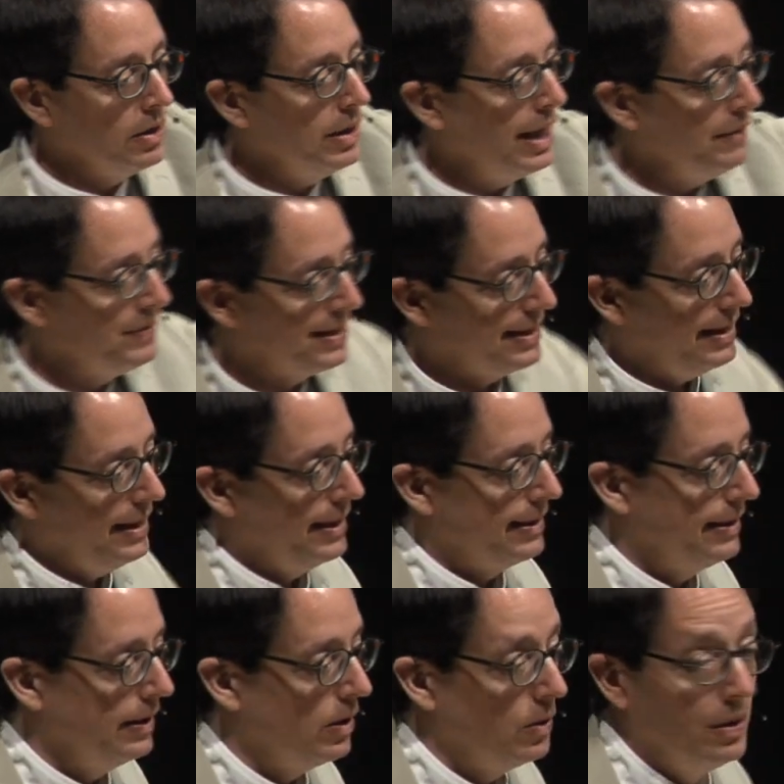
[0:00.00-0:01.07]
You have
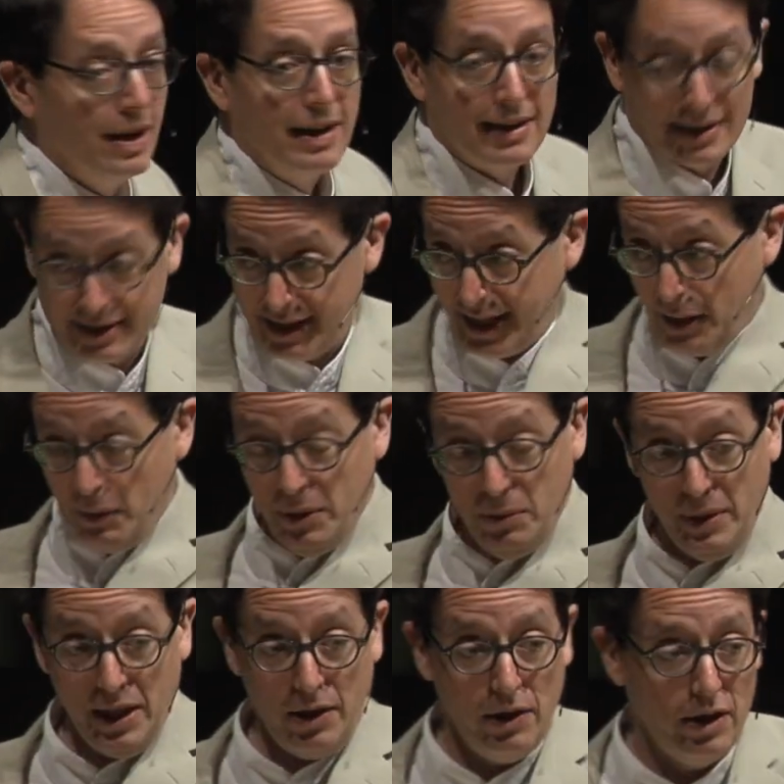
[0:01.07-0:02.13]
cities, you know, today we,
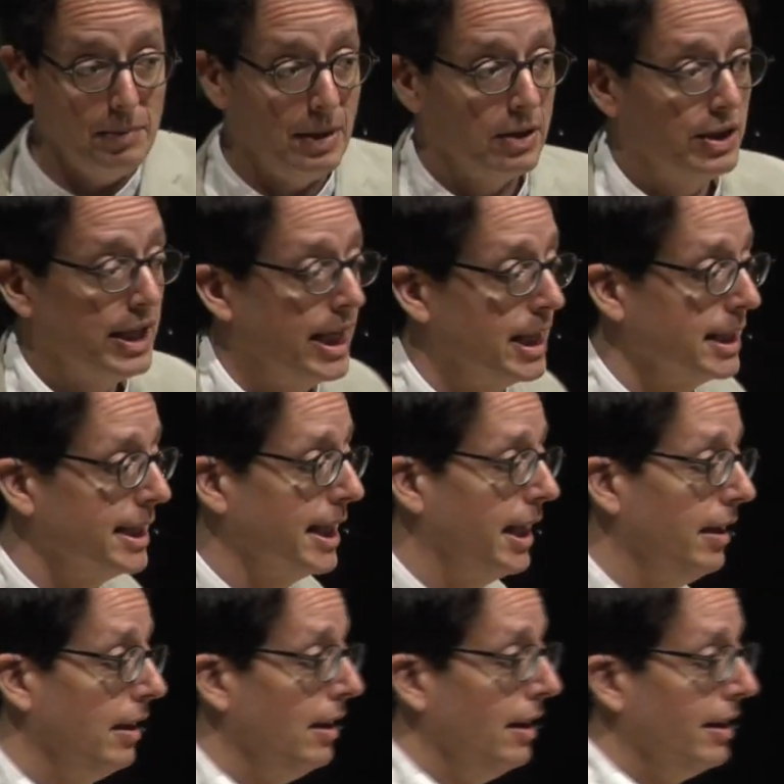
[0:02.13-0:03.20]
we heard about
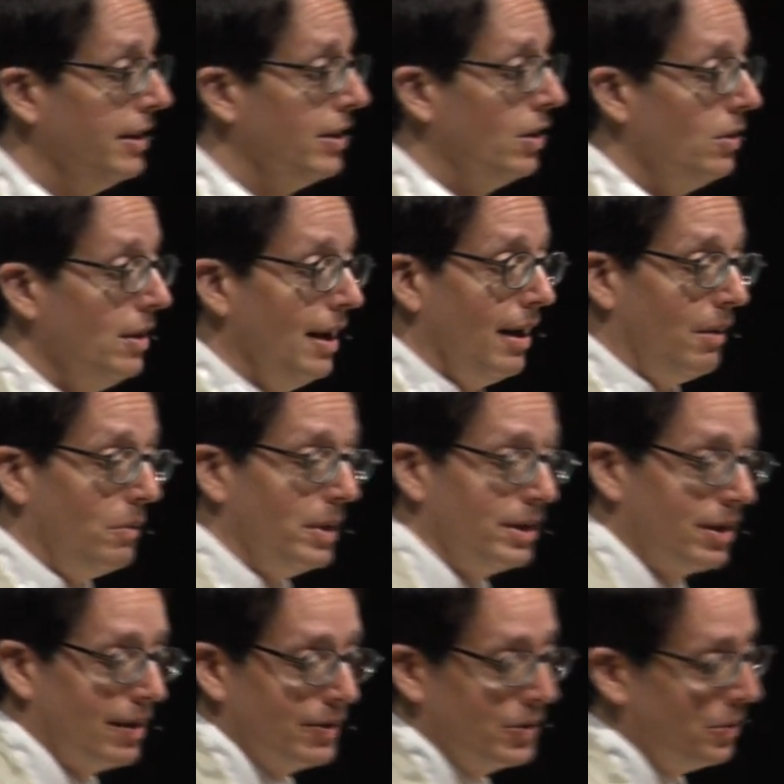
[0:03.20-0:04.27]
Changsha, you know,
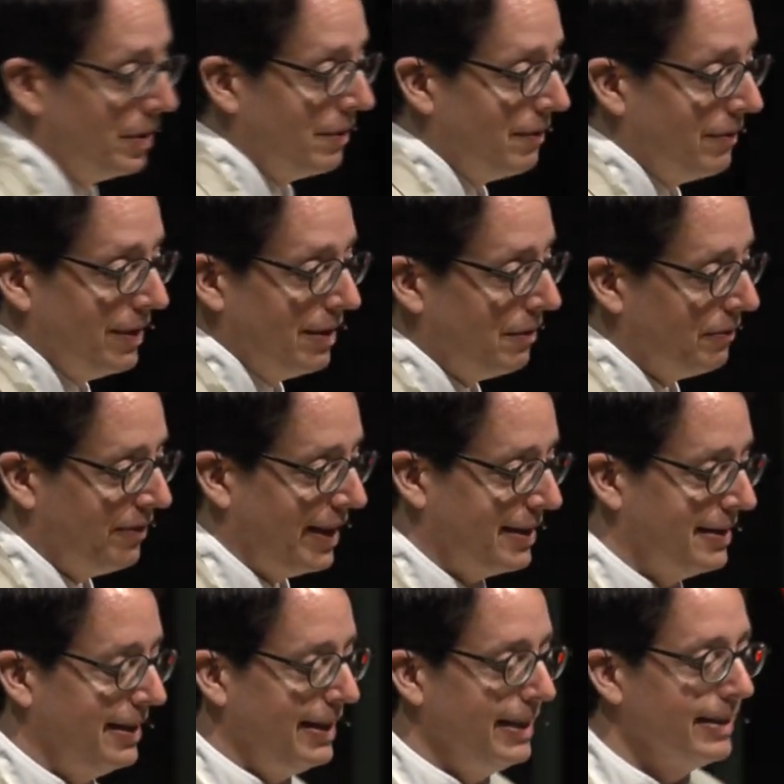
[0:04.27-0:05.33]
which are doing
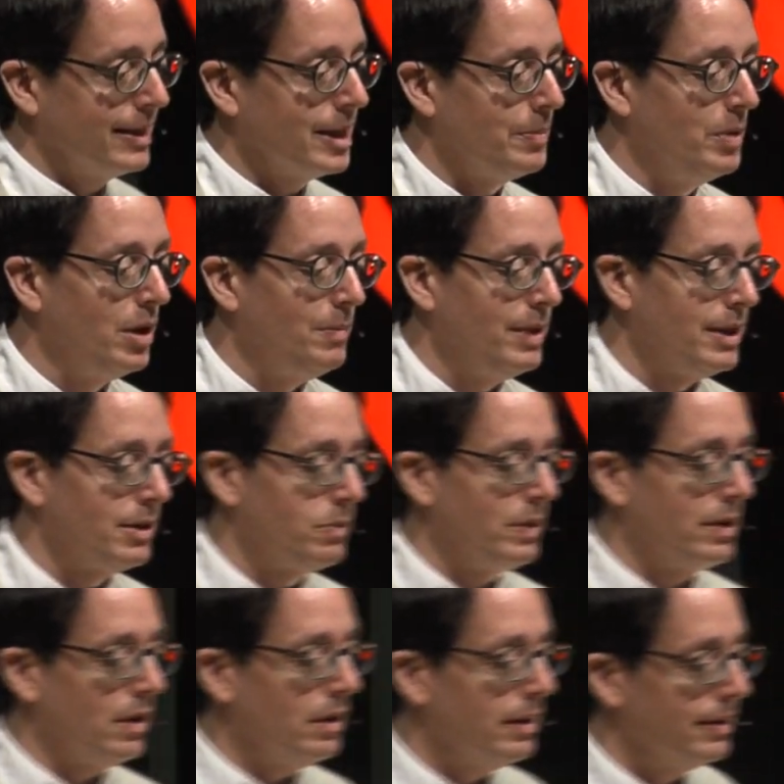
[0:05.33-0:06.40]
fascinating experiments
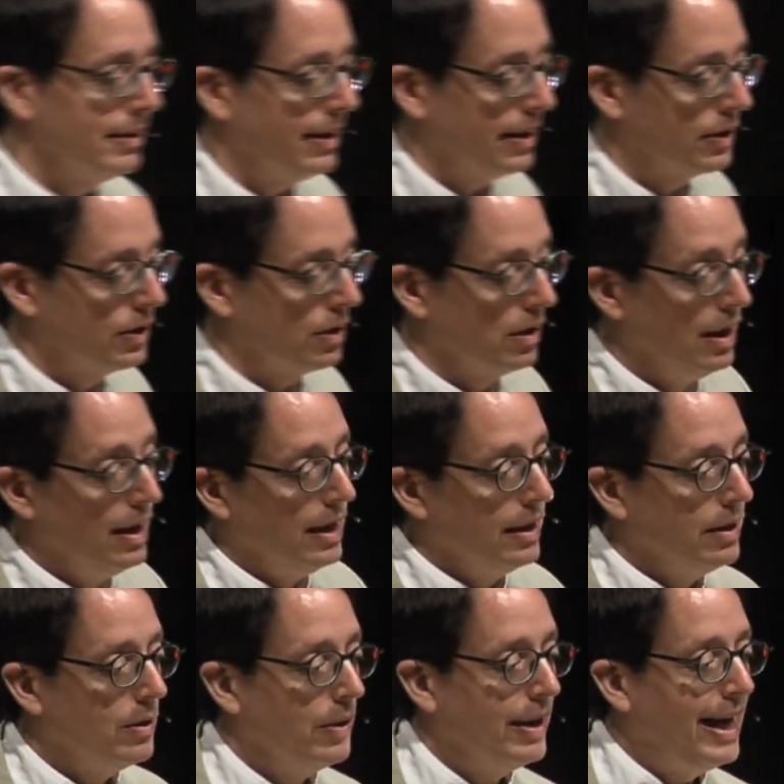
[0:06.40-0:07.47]
with architecture.
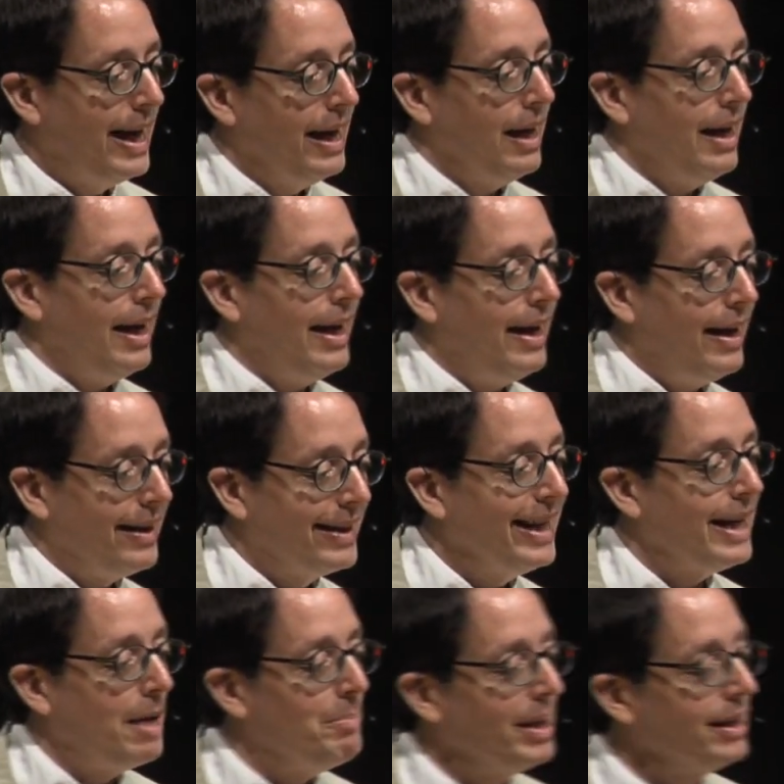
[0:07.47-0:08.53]
You know,
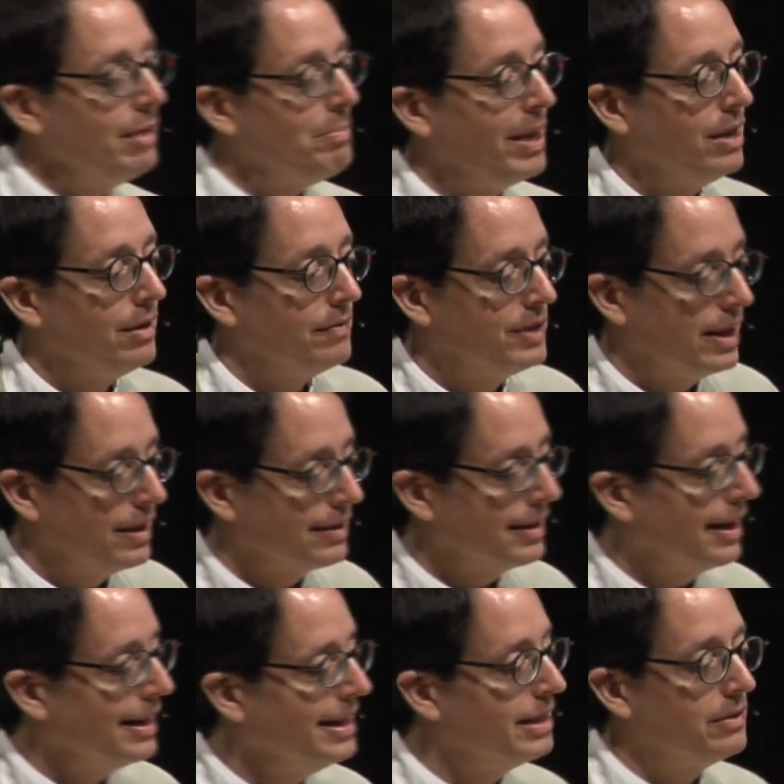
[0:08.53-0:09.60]
again, I met the mayor of
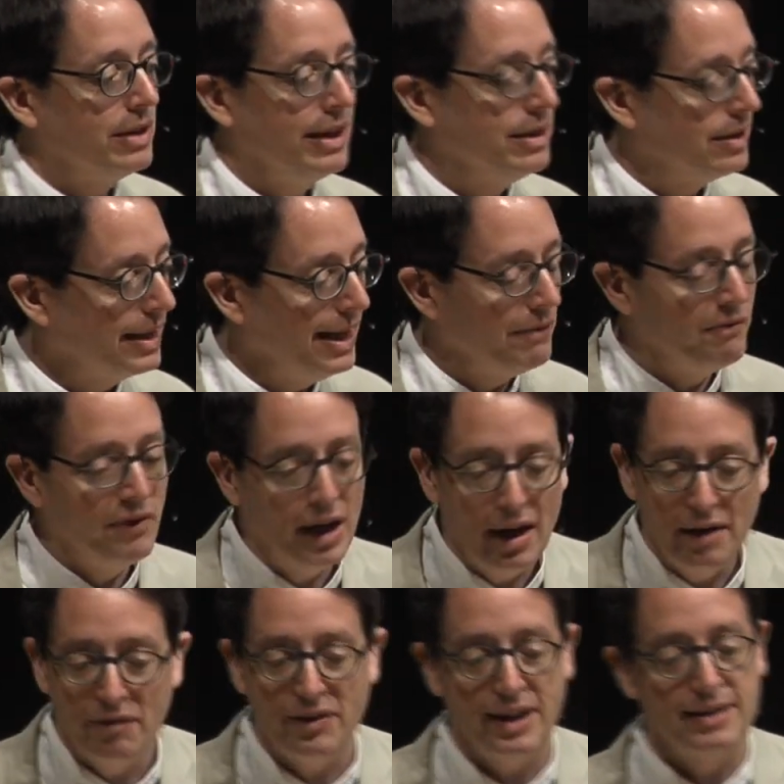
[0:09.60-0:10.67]
Changsha. He's, he's again,
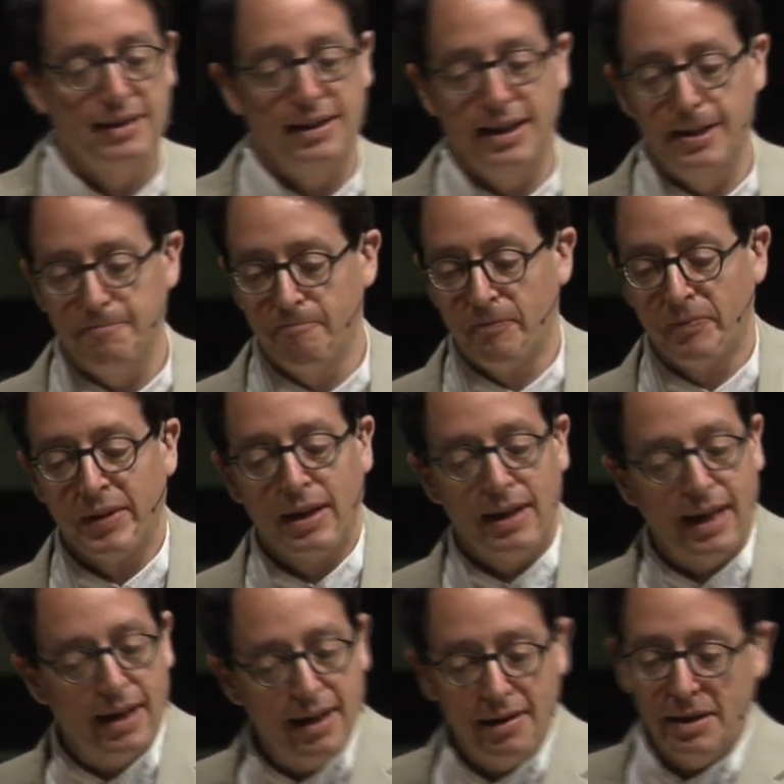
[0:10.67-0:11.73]
very fascinating.
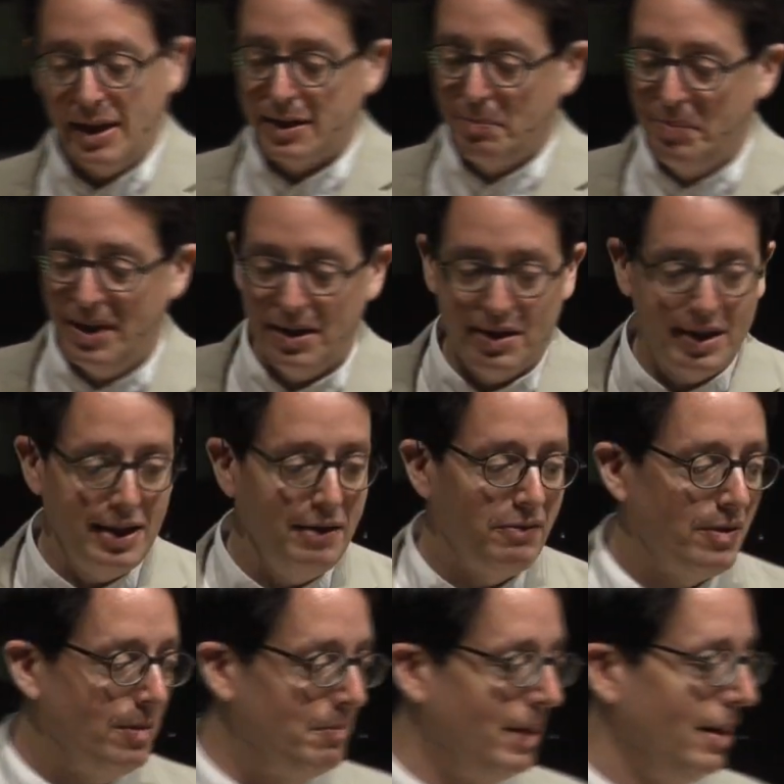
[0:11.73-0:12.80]
Uh, he has a PhD
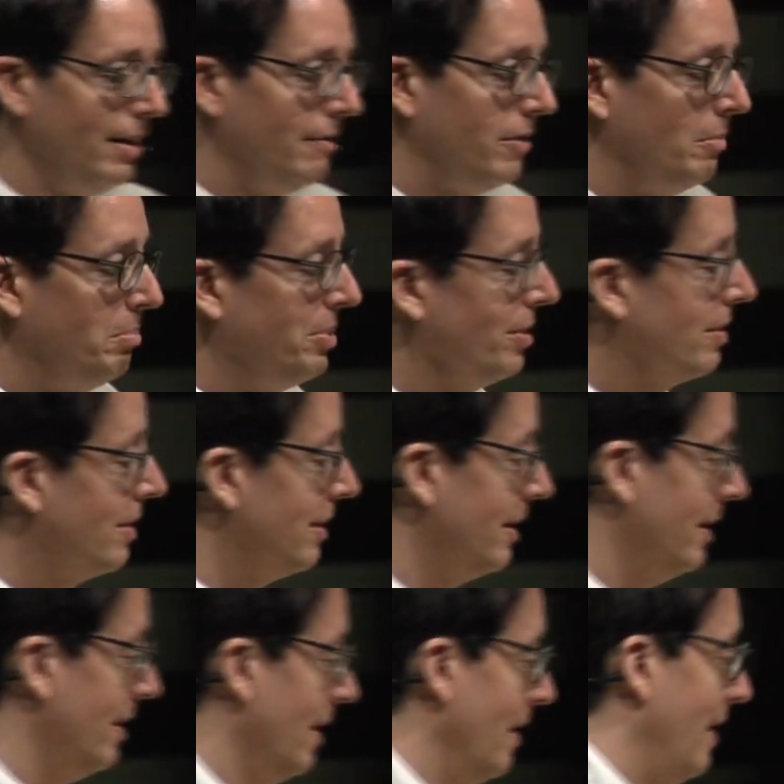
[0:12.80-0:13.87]
from, from Berkeley.